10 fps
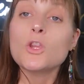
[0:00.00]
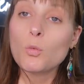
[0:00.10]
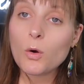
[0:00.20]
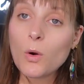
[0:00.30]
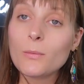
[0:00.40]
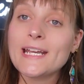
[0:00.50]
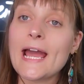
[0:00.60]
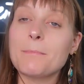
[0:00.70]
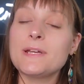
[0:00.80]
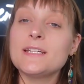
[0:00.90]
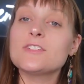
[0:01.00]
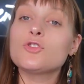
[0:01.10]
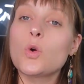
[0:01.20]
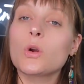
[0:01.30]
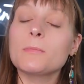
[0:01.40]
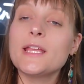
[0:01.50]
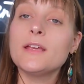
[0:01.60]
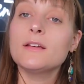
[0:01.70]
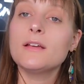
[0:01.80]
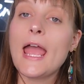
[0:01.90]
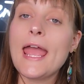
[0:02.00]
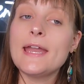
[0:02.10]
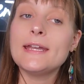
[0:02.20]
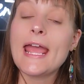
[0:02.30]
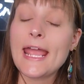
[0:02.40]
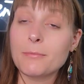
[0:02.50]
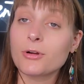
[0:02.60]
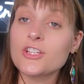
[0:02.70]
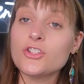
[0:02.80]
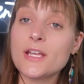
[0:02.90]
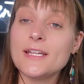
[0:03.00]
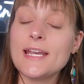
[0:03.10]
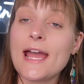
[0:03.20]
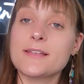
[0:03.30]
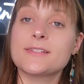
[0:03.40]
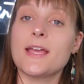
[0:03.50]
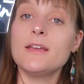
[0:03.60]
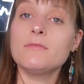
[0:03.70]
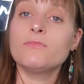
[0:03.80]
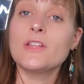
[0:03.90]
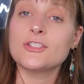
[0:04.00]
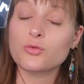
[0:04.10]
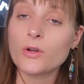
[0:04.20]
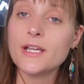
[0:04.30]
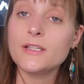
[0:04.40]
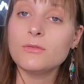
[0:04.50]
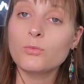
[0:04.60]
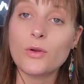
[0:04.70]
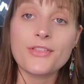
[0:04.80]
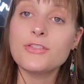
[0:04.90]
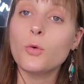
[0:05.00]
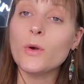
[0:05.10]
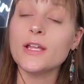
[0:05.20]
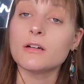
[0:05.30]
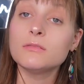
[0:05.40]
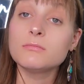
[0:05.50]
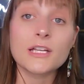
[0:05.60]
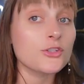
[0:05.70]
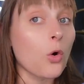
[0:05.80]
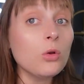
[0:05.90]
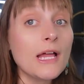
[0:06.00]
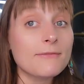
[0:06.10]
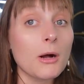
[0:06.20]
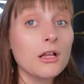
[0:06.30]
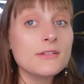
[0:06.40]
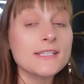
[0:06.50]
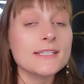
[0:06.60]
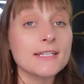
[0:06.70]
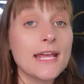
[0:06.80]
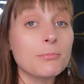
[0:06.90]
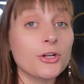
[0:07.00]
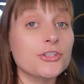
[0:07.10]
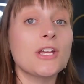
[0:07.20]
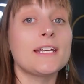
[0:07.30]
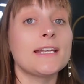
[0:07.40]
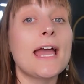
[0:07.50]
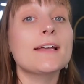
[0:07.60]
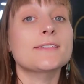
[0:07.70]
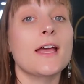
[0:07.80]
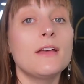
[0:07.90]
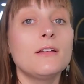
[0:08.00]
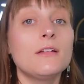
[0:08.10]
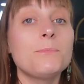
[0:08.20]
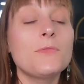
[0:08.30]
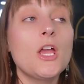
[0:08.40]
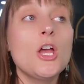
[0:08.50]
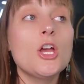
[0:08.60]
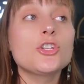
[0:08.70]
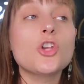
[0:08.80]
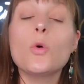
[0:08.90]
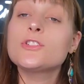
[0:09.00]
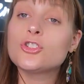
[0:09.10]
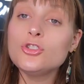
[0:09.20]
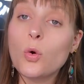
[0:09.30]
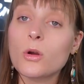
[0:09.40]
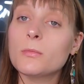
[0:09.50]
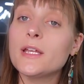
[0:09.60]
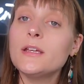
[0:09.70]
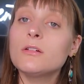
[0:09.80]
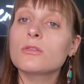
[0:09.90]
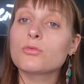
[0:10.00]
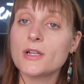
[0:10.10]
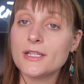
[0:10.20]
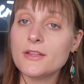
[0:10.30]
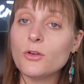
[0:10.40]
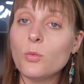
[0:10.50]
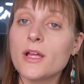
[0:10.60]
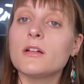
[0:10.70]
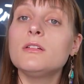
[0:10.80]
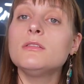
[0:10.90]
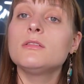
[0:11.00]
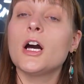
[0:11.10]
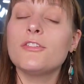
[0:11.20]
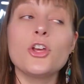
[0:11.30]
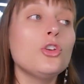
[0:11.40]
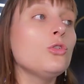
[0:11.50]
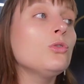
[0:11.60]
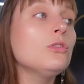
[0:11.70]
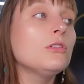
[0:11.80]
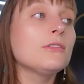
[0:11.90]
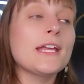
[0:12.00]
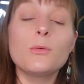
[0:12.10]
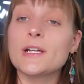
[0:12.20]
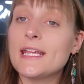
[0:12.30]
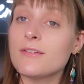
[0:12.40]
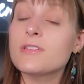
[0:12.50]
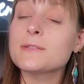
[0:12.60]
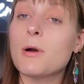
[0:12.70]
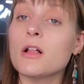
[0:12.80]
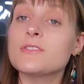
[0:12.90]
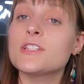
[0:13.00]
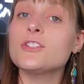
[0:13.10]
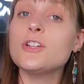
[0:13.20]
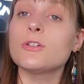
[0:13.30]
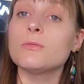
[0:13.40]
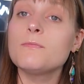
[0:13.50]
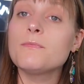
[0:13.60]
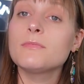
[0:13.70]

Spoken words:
Well, what would happen is normally an appreciating asset is written within the will because a whole life policy is an appreciating asset. So it's normally written in the will of who they want to give this policy to.